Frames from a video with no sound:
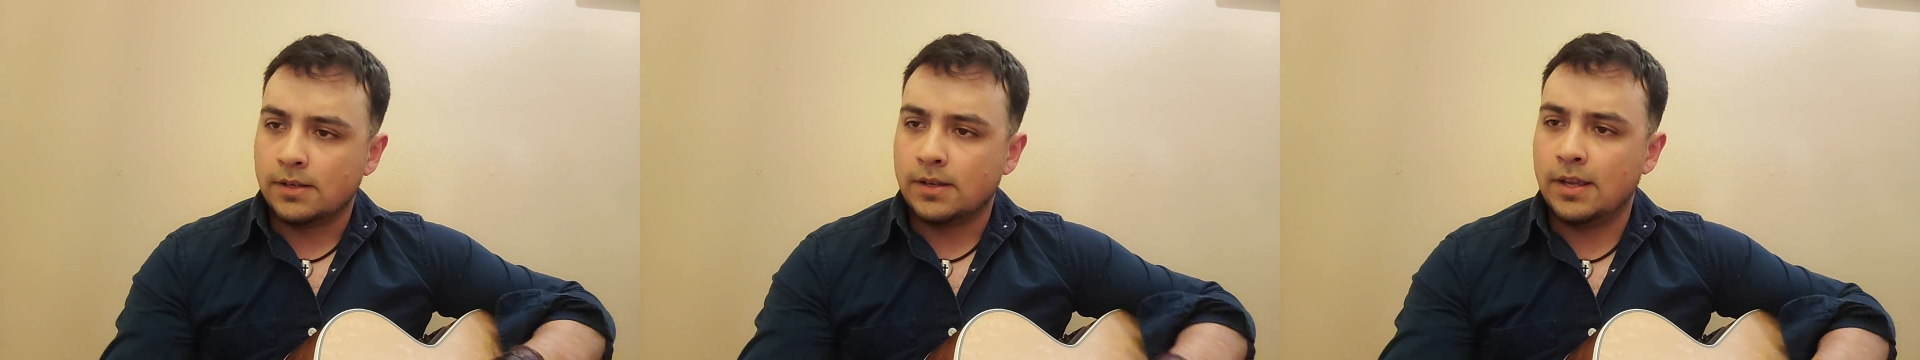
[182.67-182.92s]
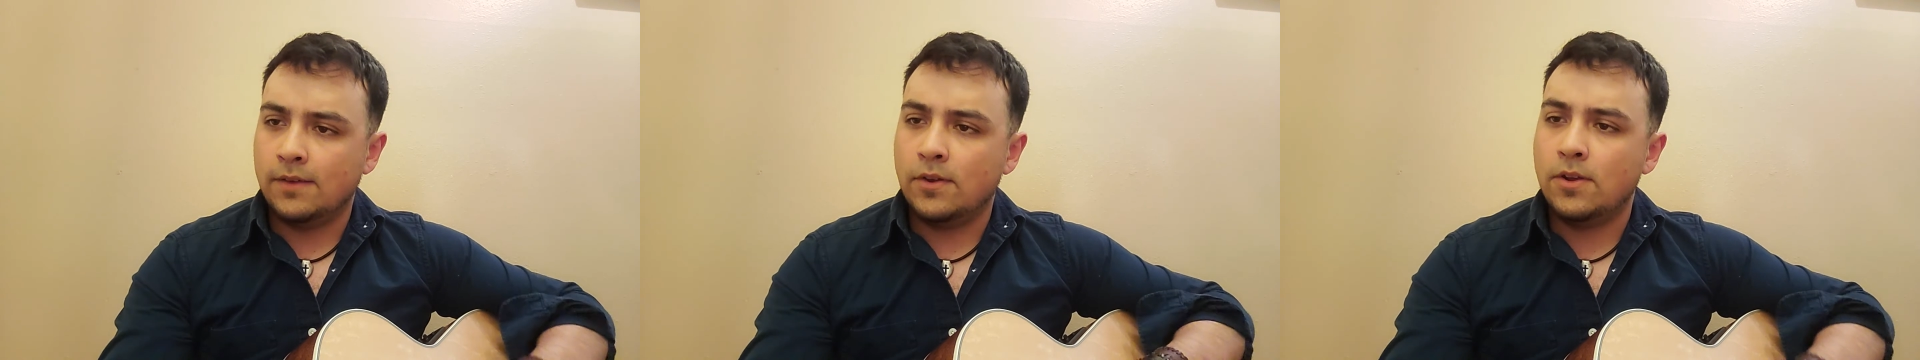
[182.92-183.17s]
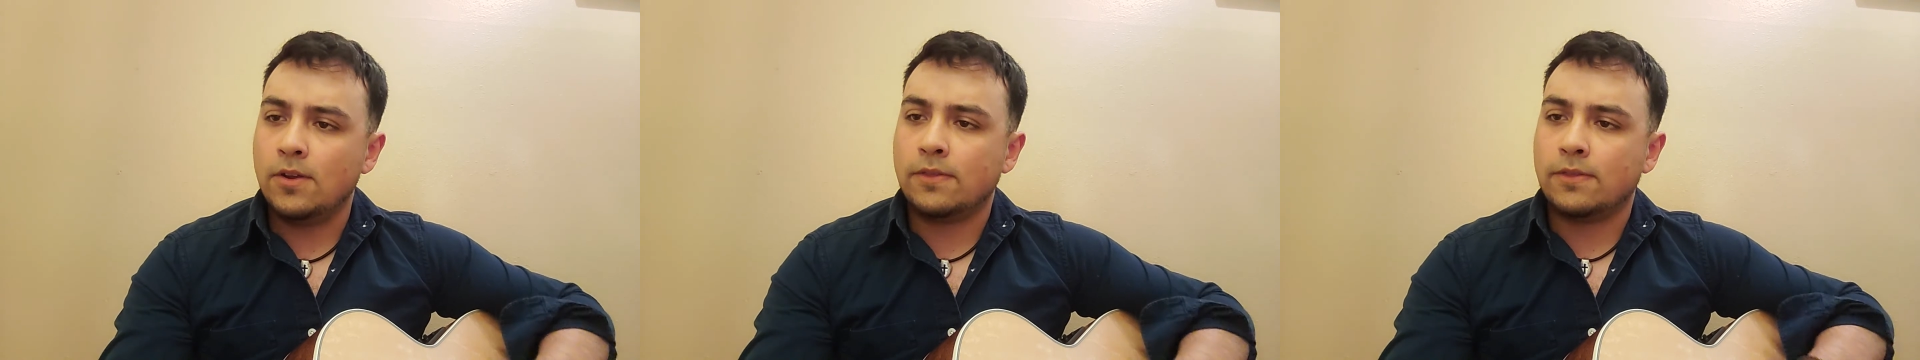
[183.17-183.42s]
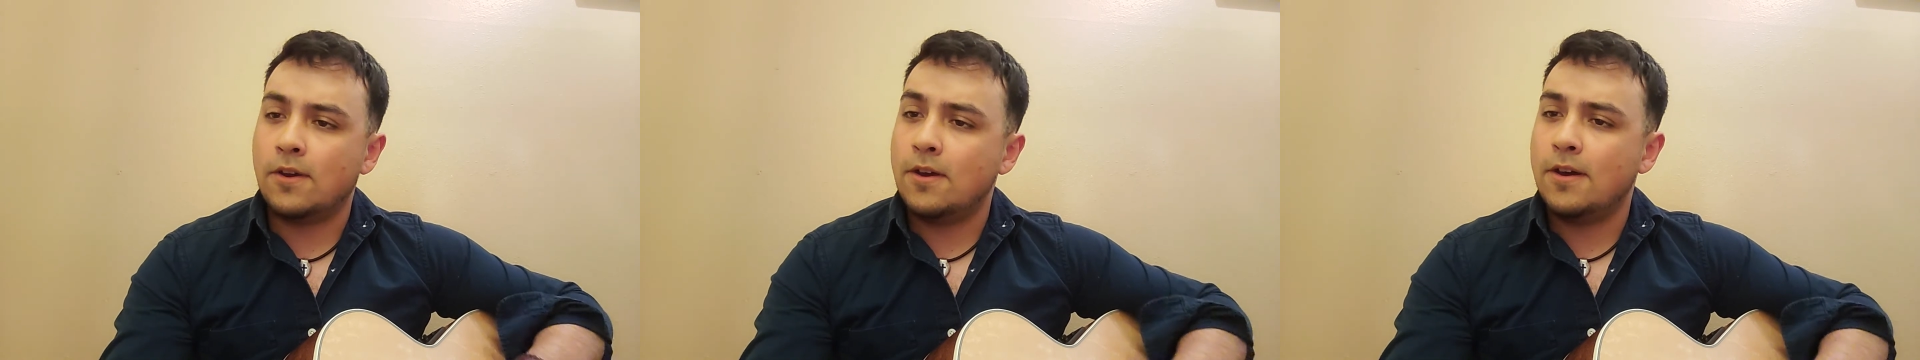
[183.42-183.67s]

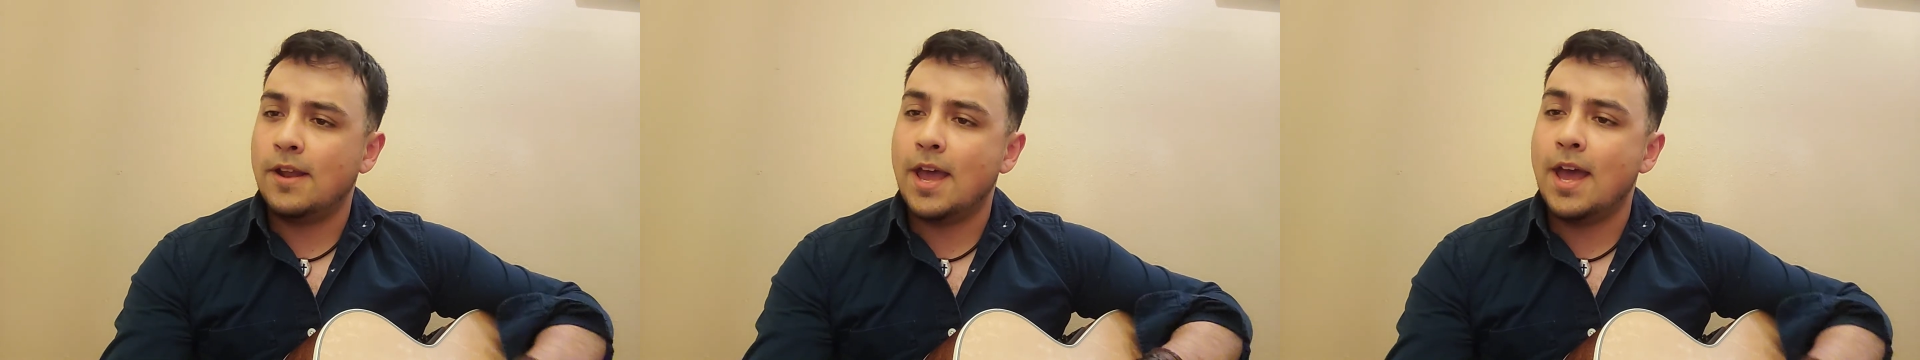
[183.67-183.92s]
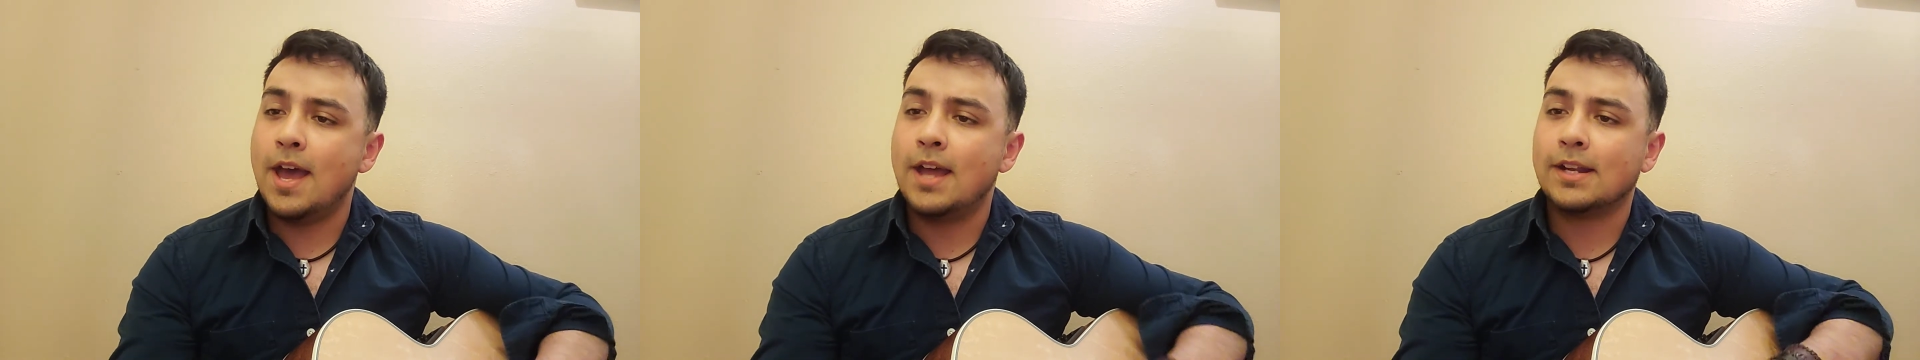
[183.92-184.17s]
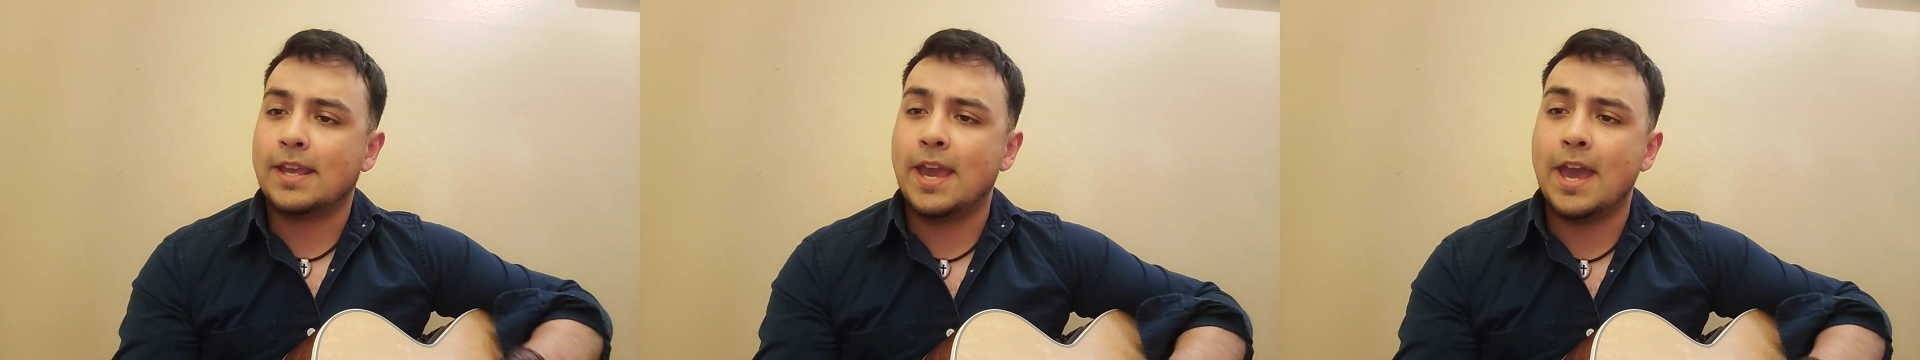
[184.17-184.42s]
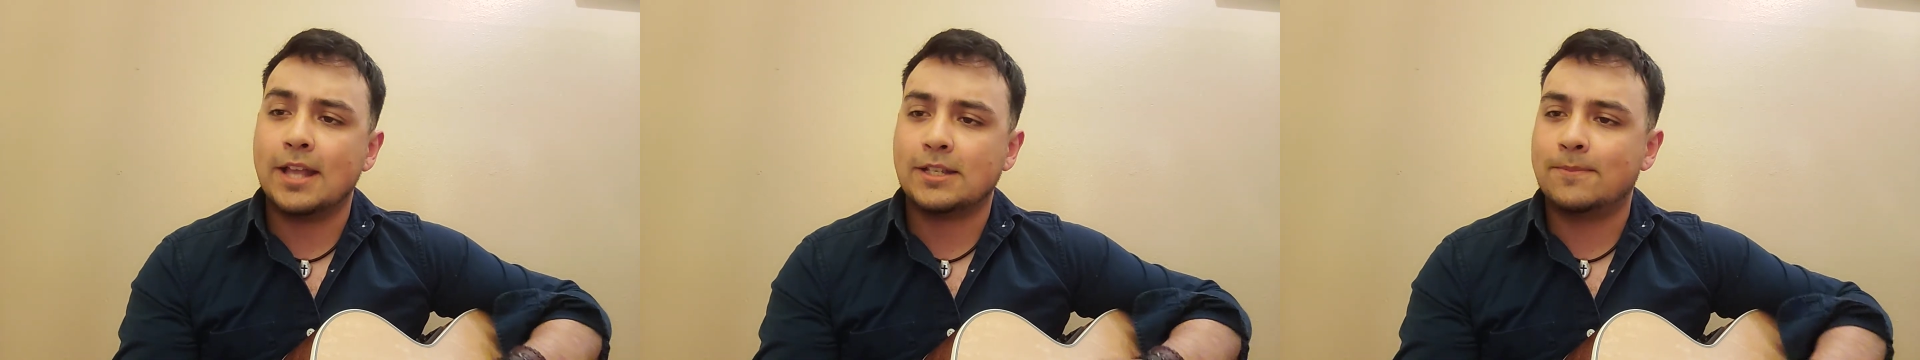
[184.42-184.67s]
Never thought I'd
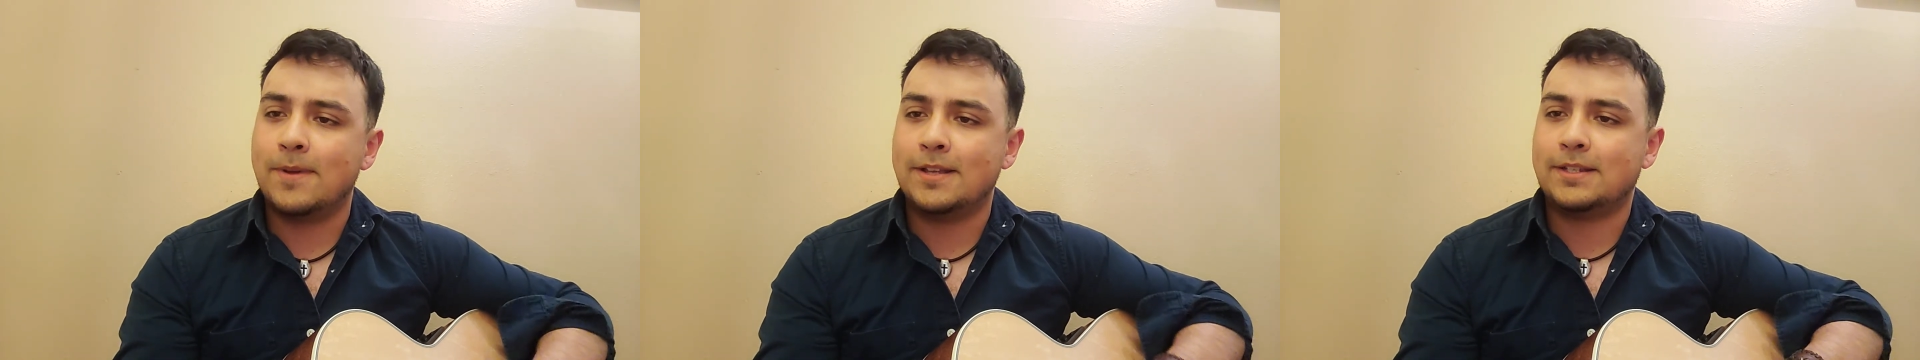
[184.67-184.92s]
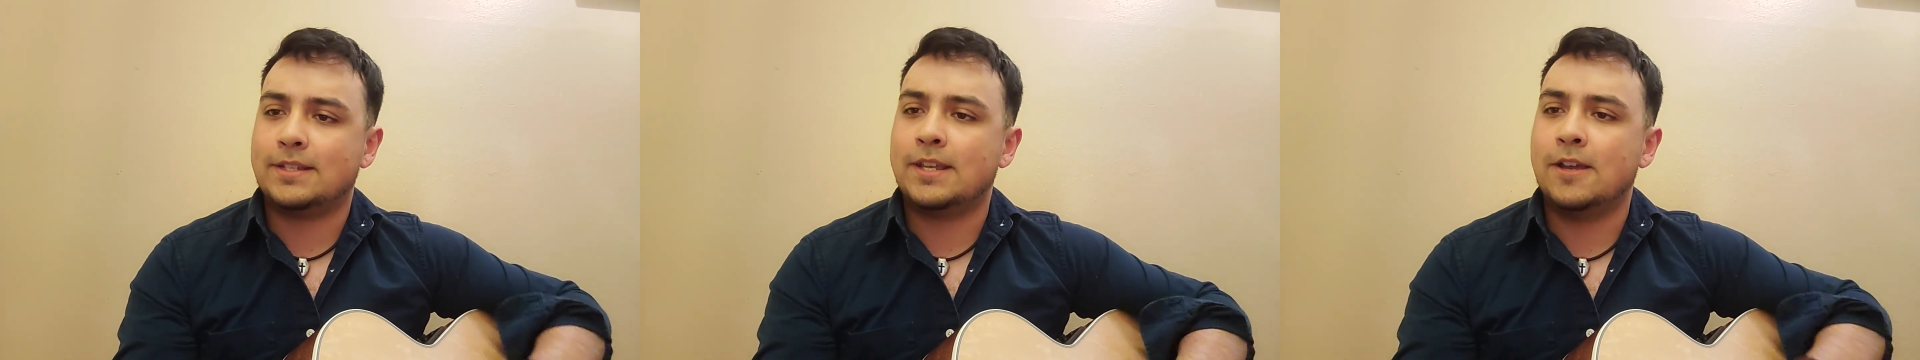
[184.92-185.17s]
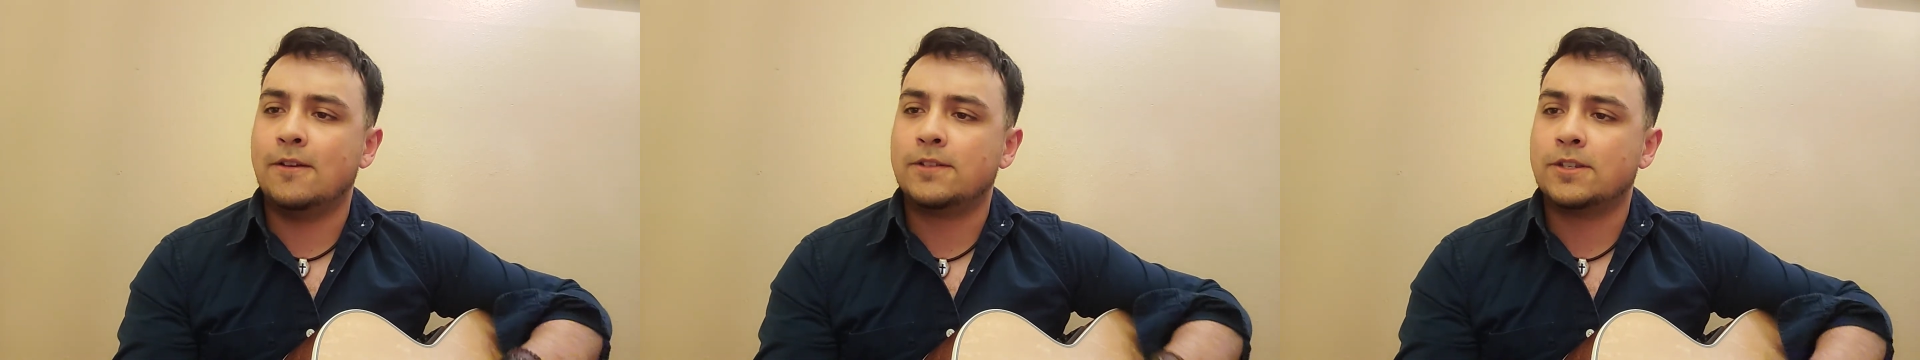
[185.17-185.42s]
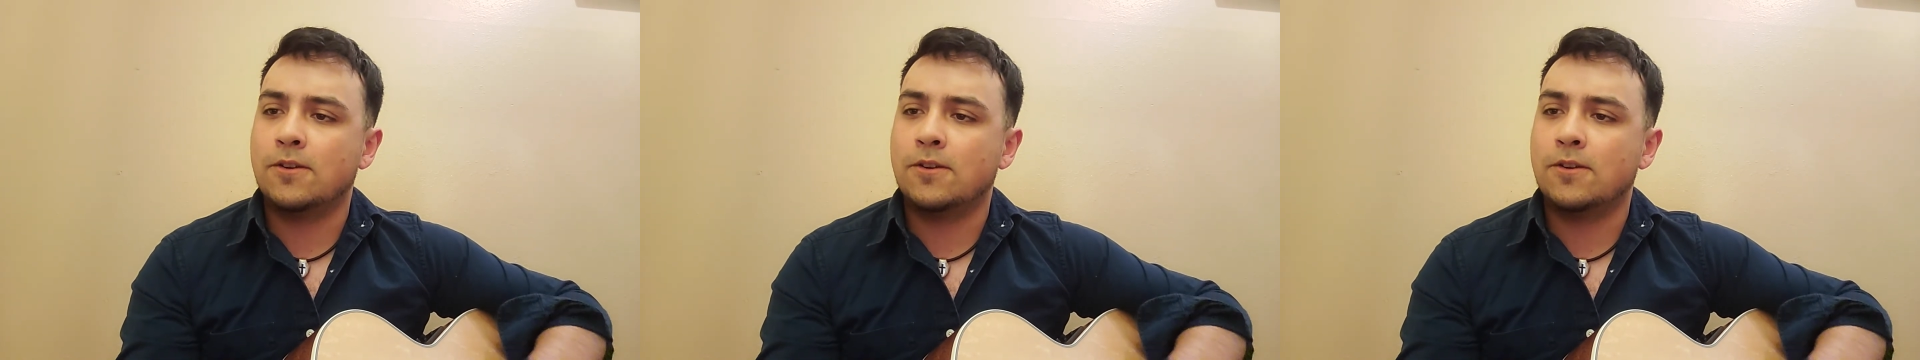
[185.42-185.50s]
catch myself,